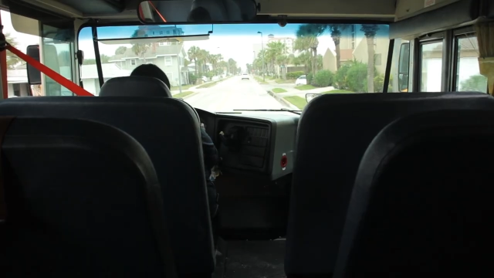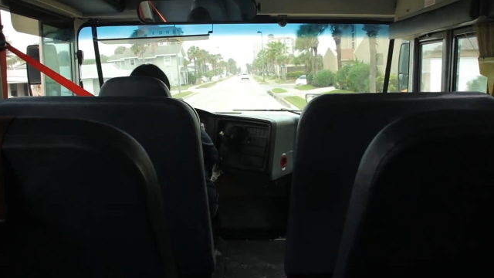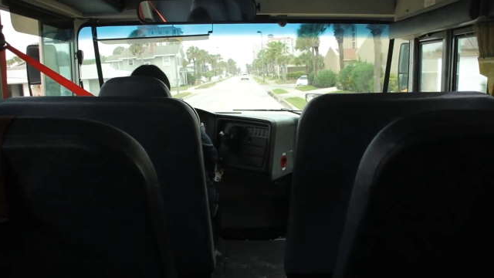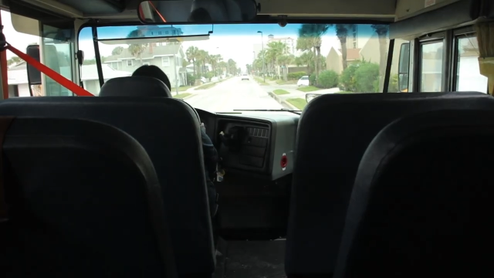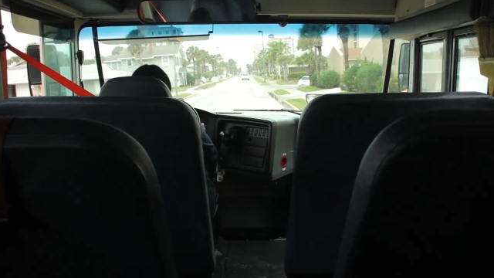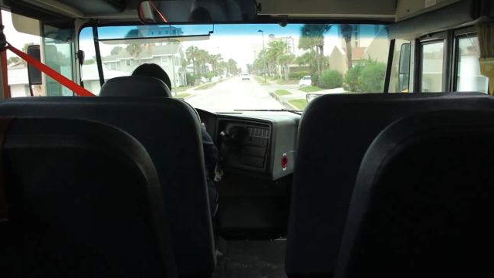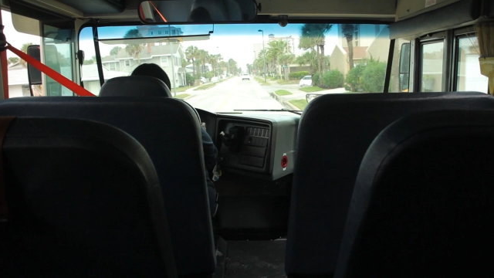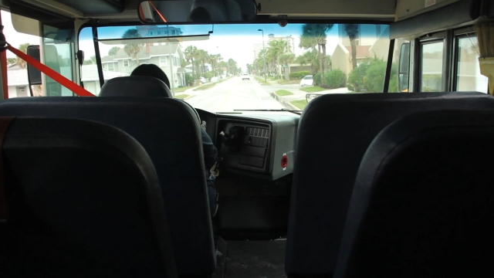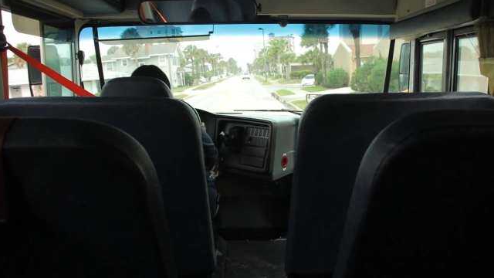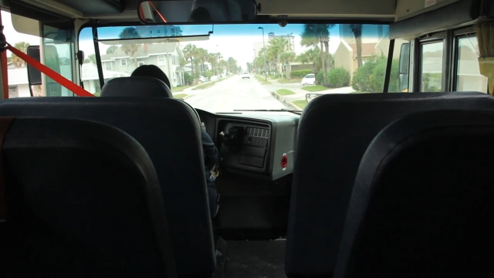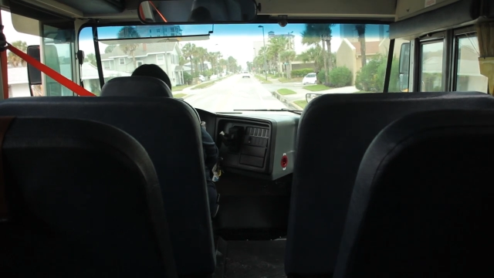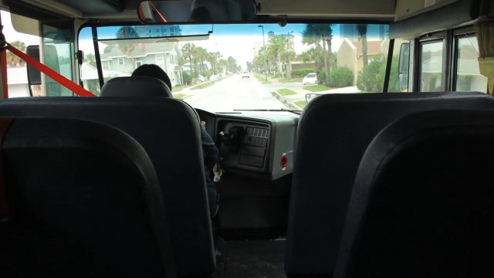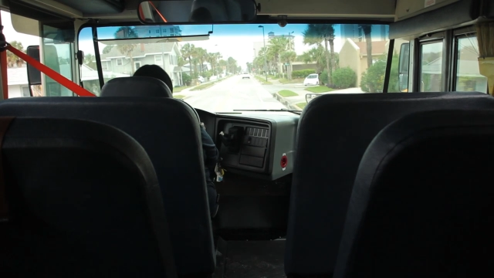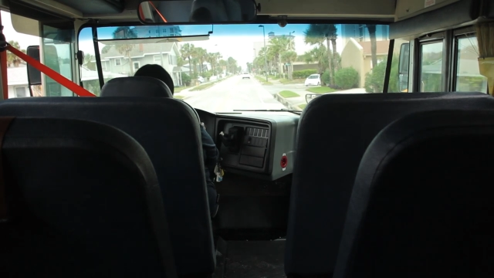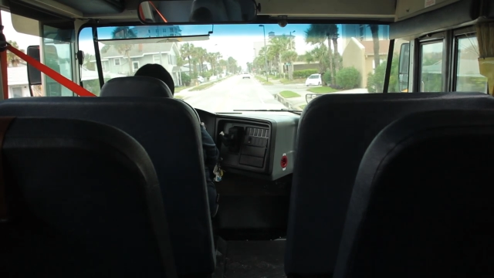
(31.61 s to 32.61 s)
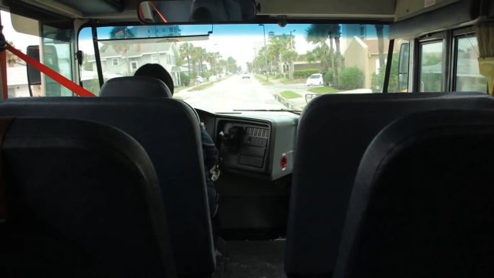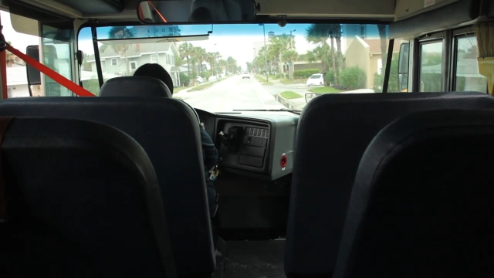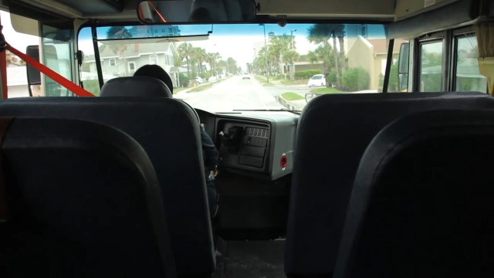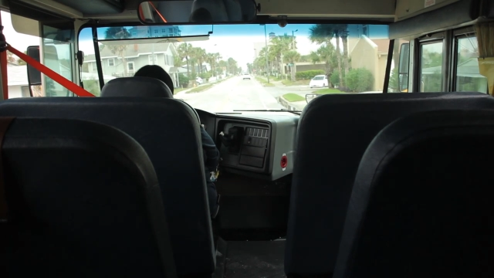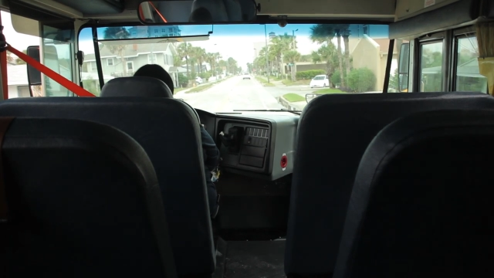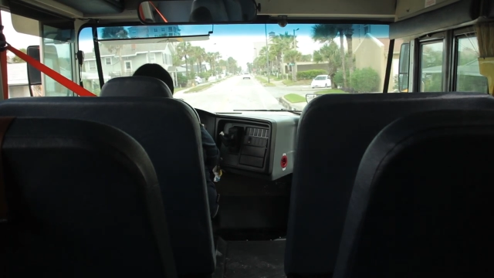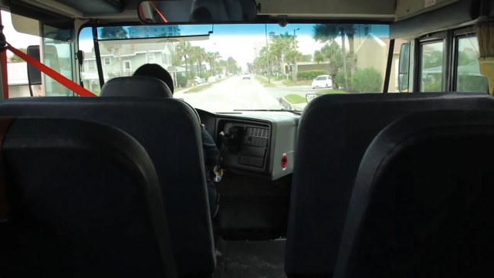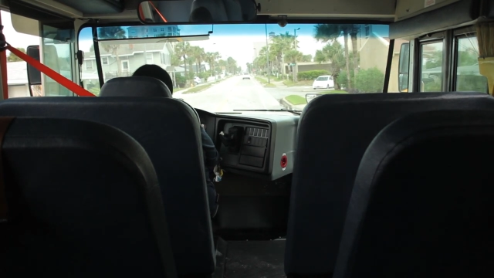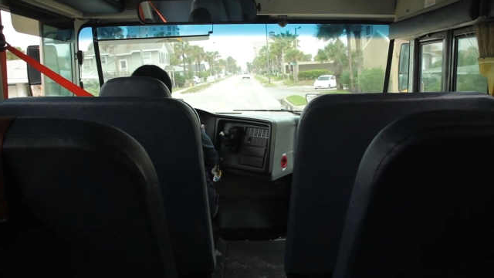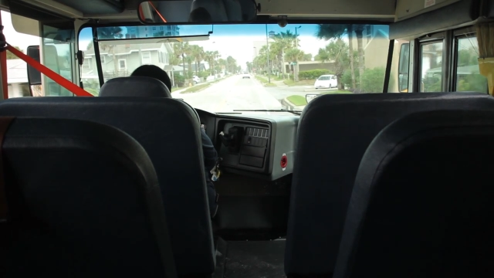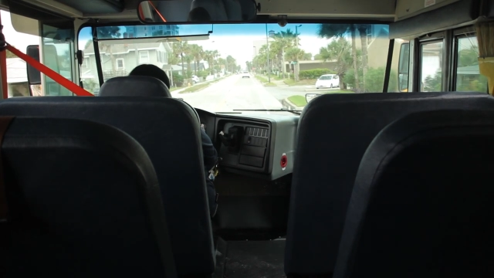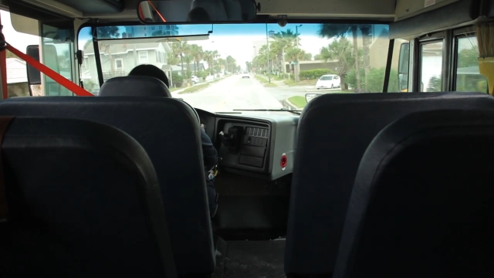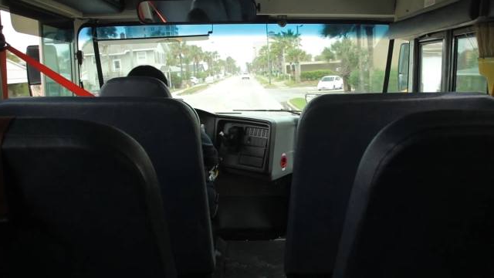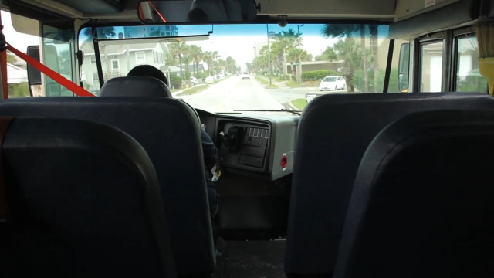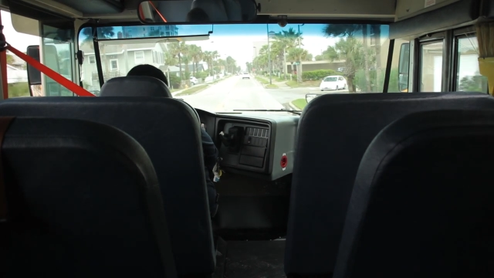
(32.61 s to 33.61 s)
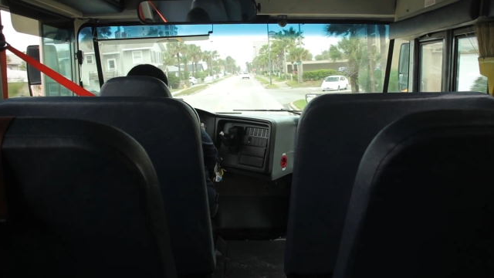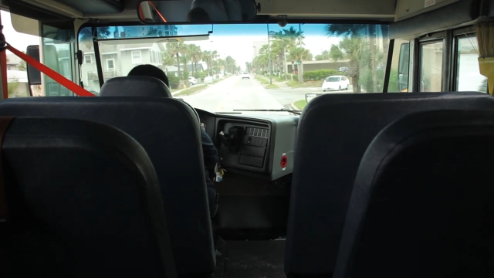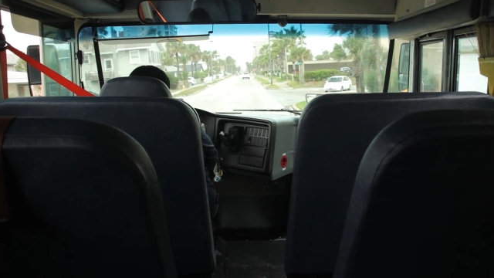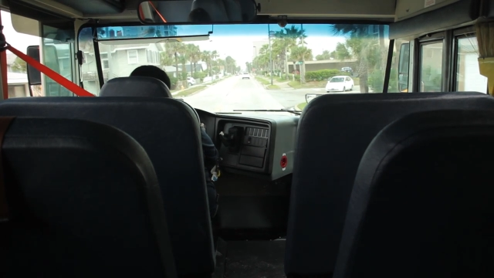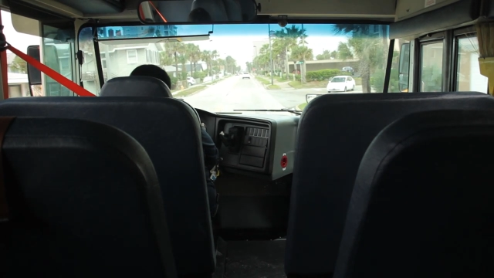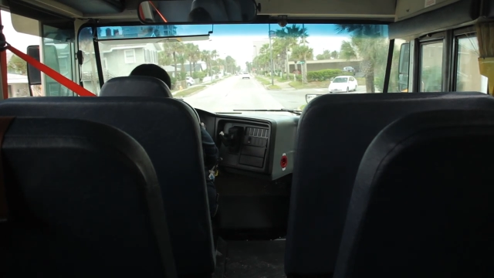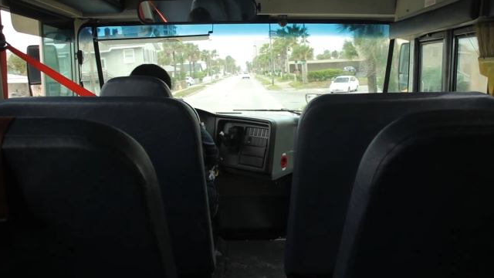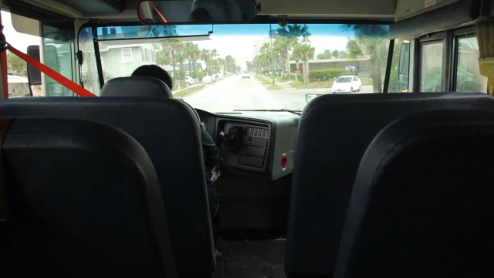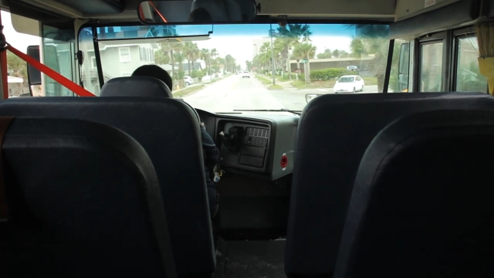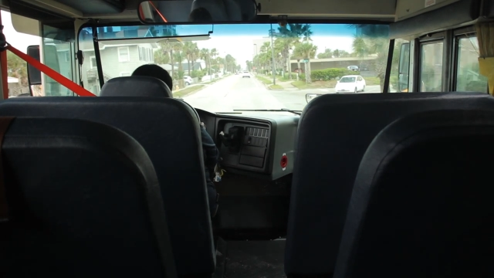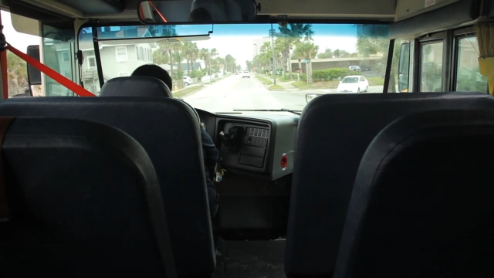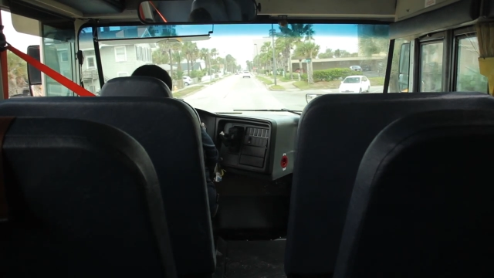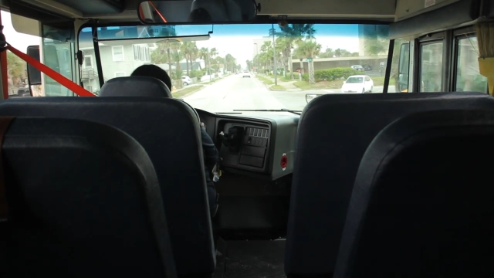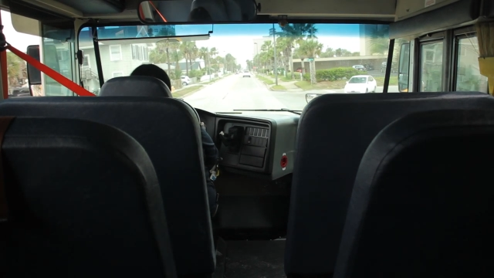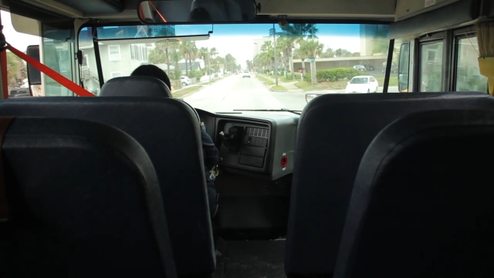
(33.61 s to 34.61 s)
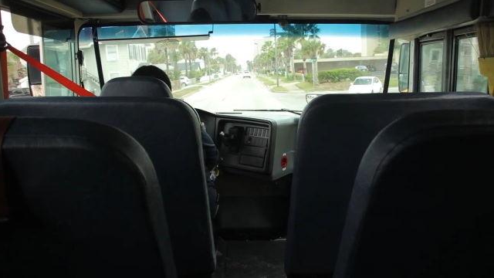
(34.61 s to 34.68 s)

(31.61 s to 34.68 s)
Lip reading: Nobody's mouth can be seen.